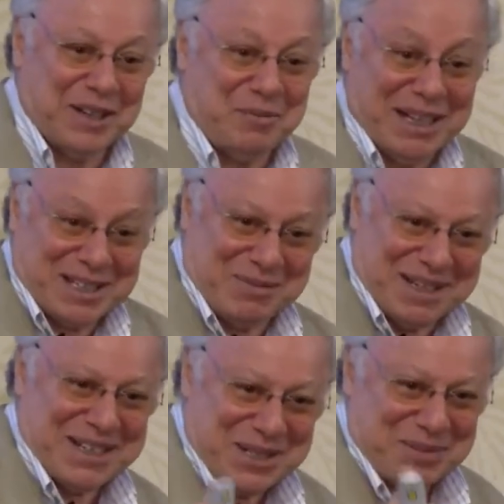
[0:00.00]
my
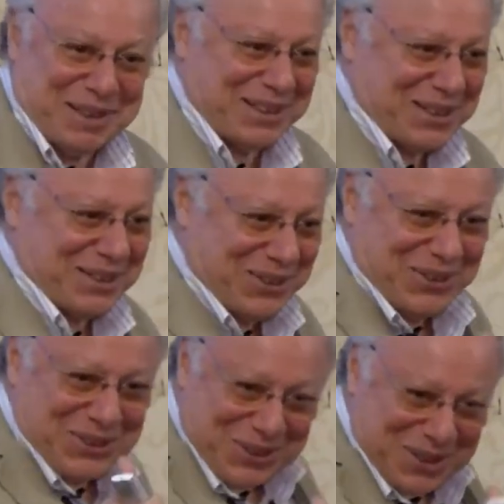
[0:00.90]
explanation is better than
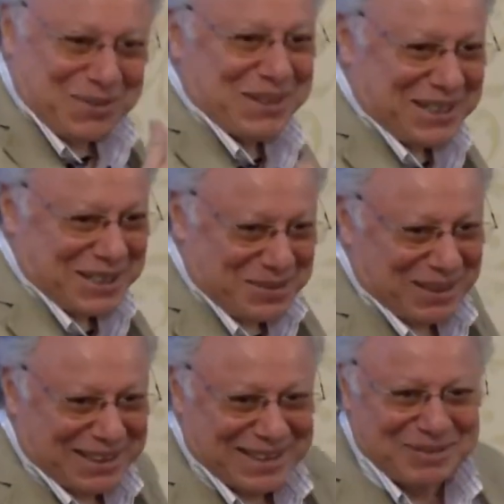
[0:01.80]
yours, your explanation is
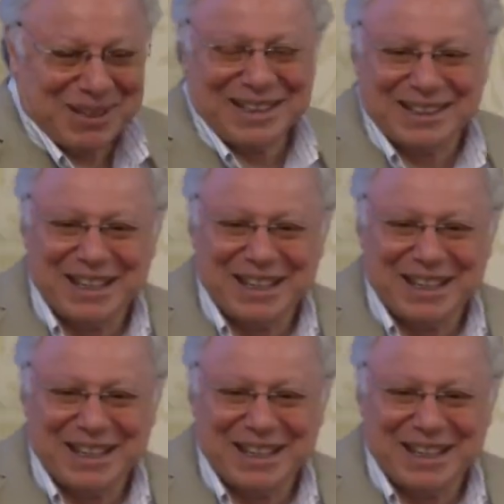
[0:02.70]
better than mine,